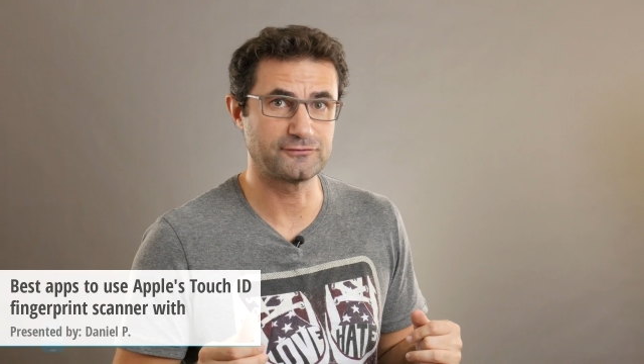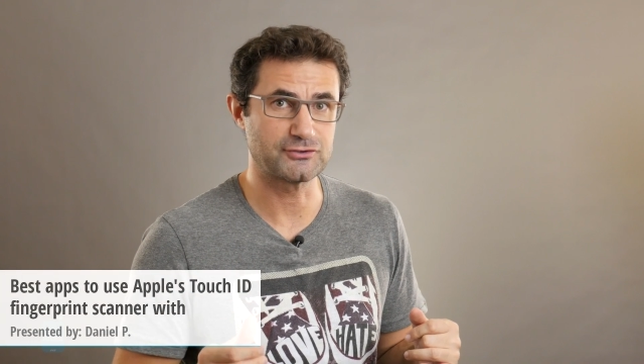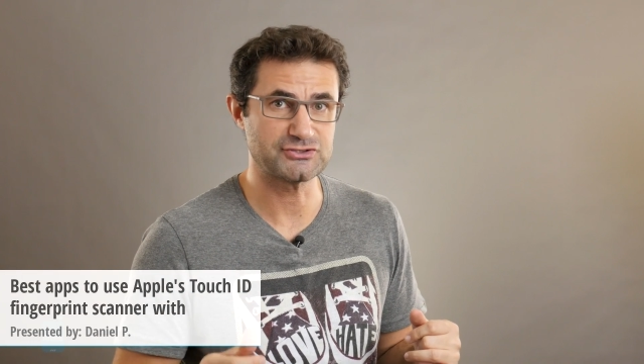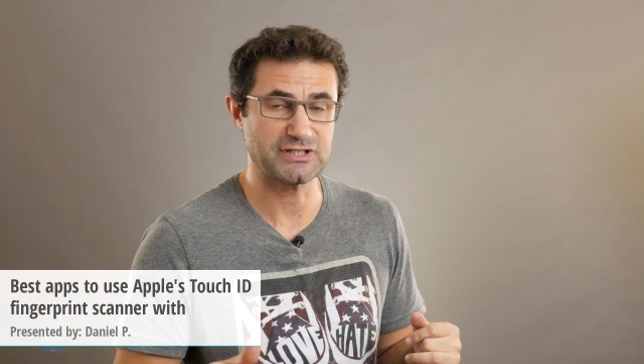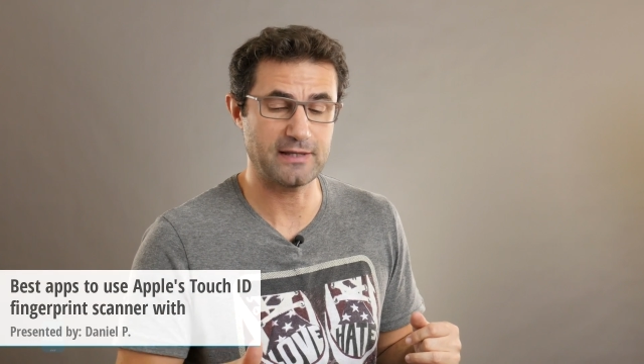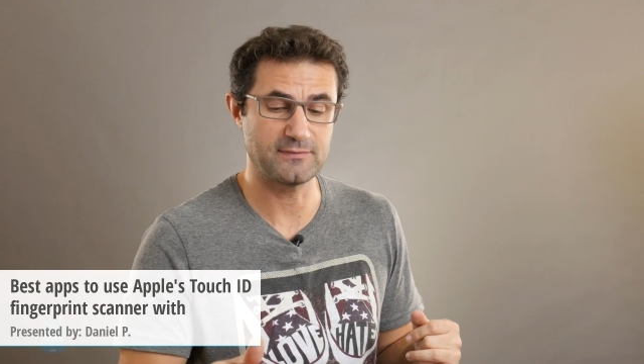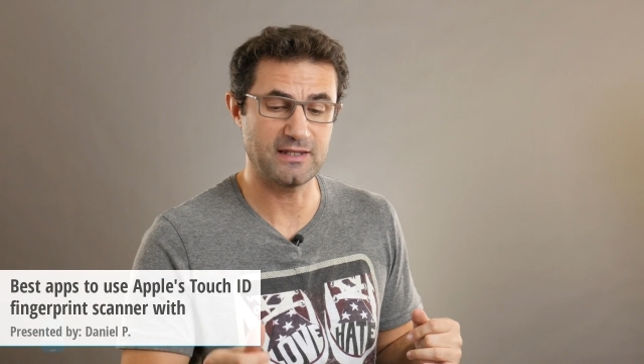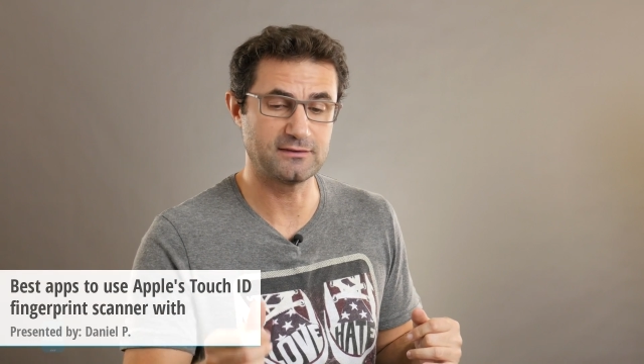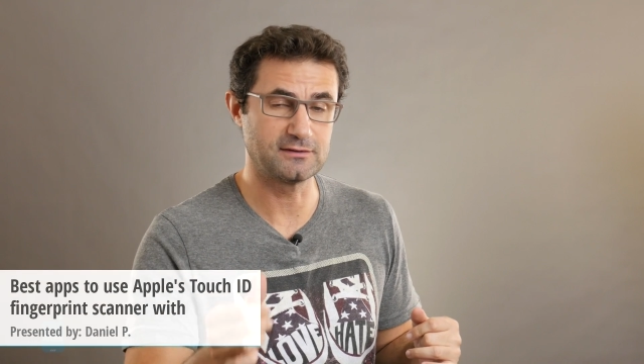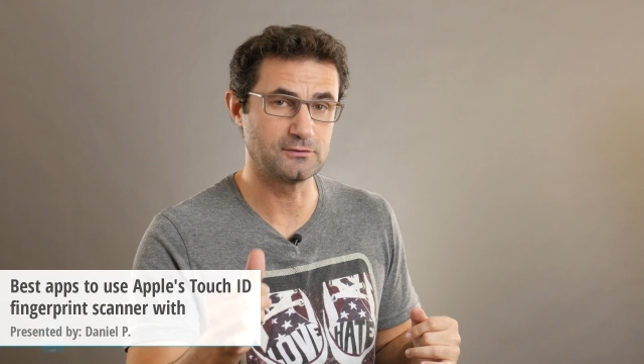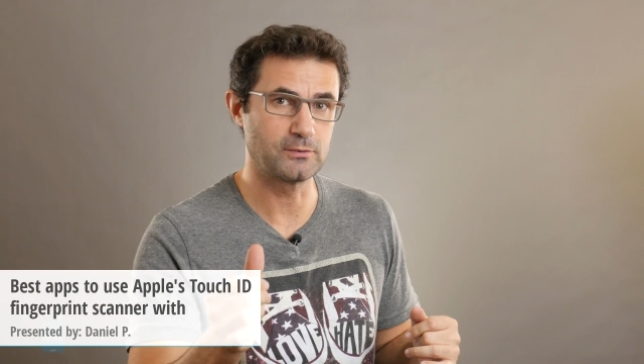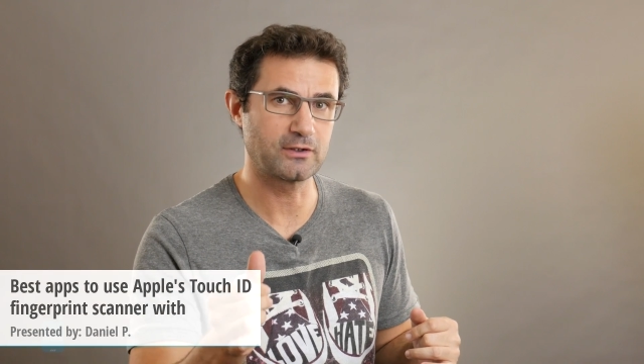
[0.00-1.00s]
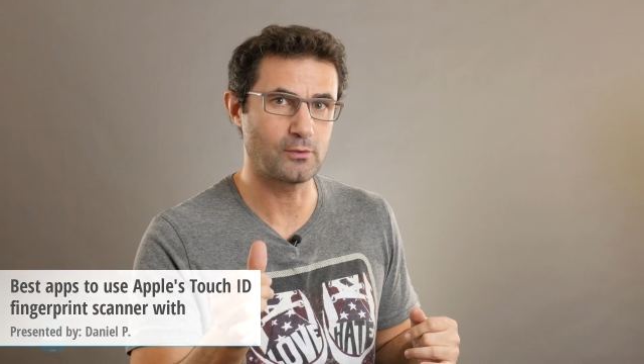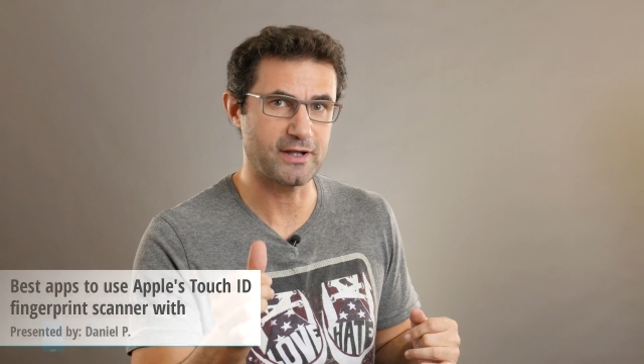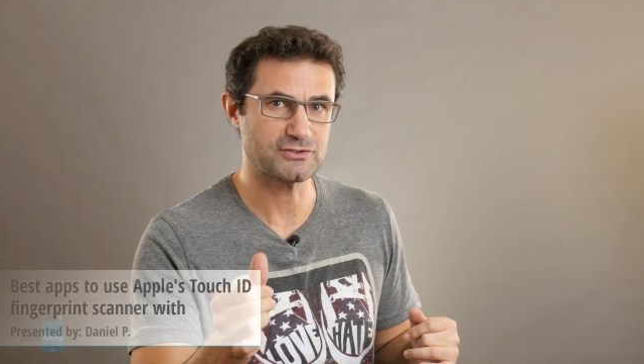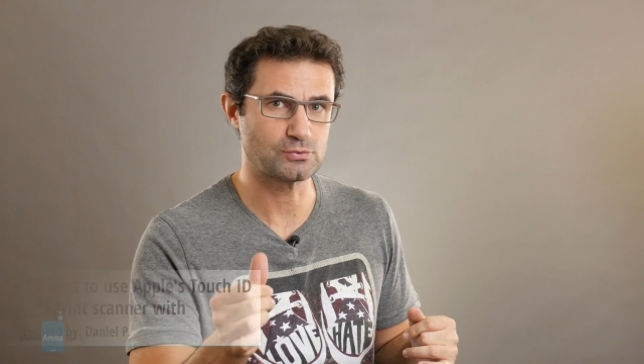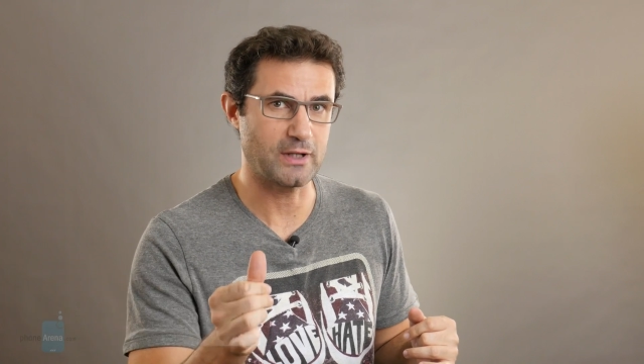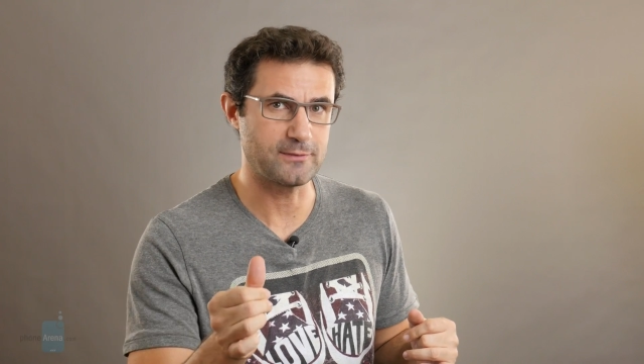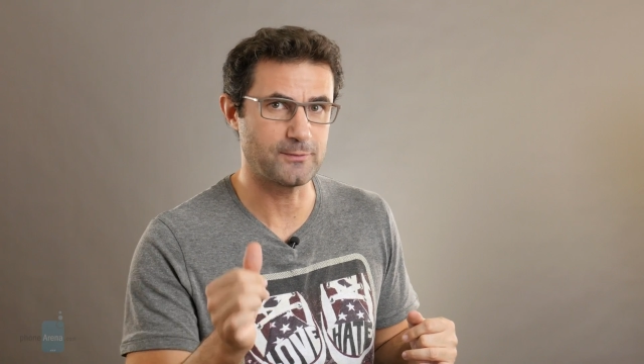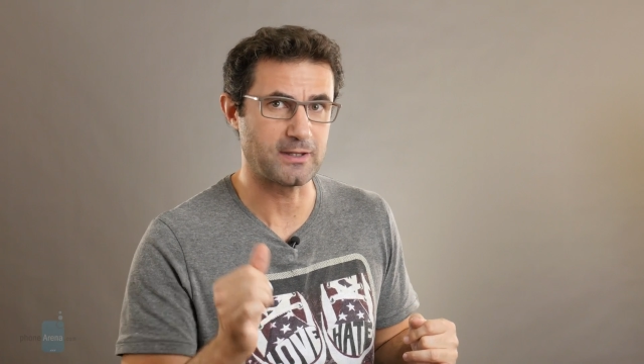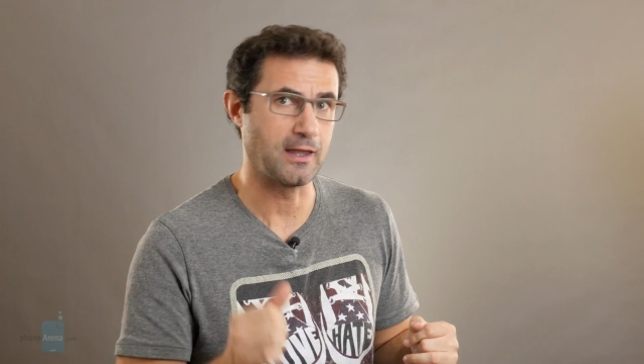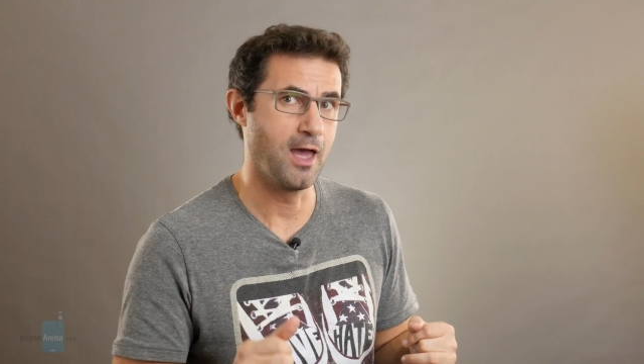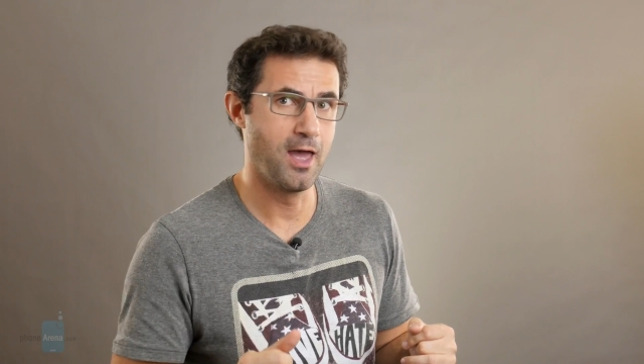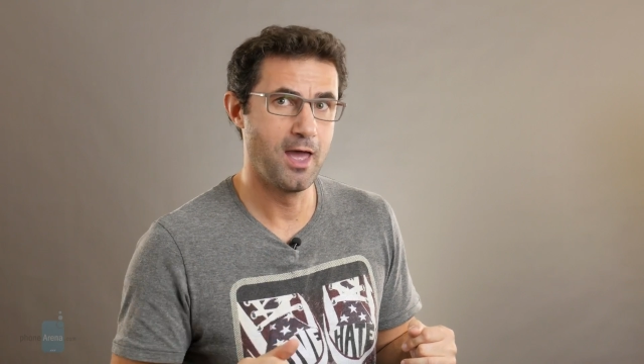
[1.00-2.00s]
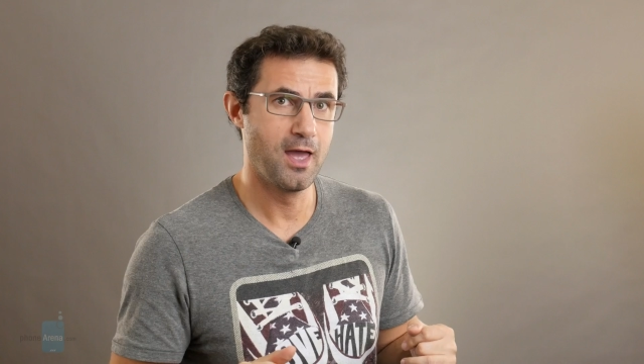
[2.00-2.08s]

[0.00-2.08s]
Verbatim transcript: the first time that didn't require swiping.